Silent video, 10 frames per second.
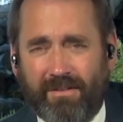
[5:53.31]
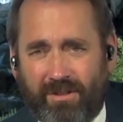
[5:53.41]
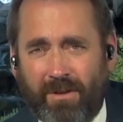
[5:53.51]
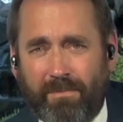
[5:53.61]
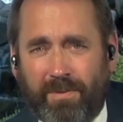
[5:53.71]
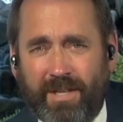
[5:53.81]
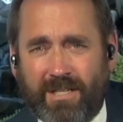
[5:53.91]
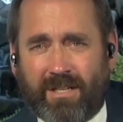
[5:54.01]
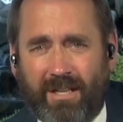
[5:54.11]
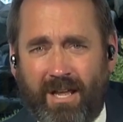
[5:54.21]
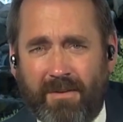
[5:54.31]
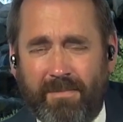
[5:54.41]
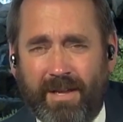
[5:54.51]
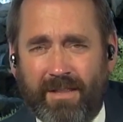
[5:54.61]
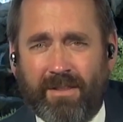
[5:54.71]
some police club,
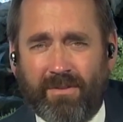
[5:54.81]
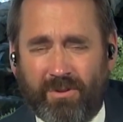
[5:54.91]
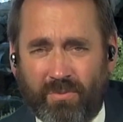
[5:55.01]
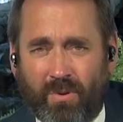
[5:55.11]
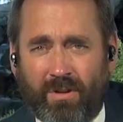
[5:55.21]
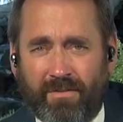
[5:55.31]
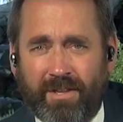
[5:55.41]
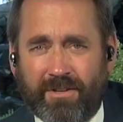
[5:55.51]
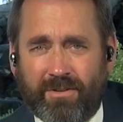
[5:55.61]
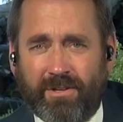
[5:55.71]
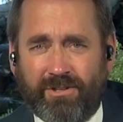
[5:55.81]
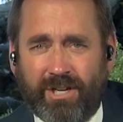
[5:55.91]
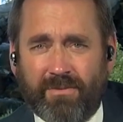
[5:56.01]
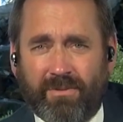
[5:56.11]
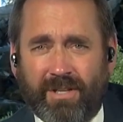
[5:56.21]
the, the role of the Attorney
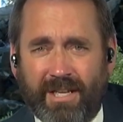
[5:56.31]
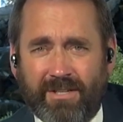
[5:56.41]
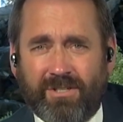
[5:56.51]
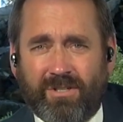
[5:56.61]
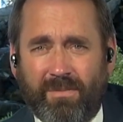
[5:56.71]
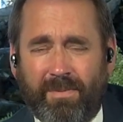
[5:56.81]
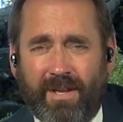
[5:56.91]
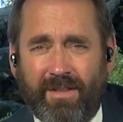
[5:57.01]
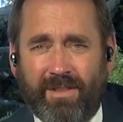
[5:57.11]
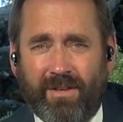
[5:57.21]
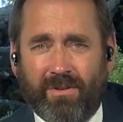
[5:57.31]
General is to be the